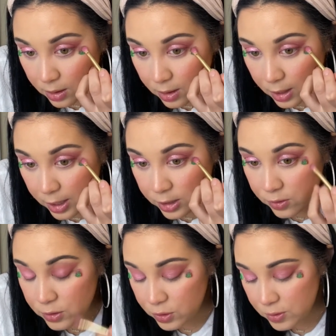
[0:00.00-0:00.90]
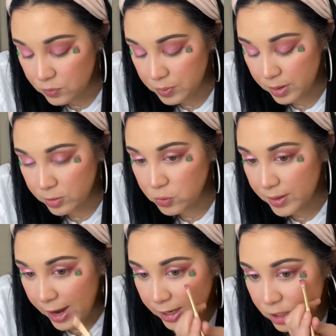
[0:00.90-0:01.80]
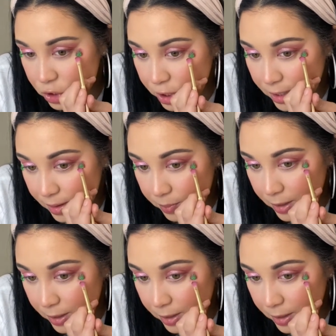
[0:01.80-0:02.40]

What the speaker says: And you can do this pretty much with any shape.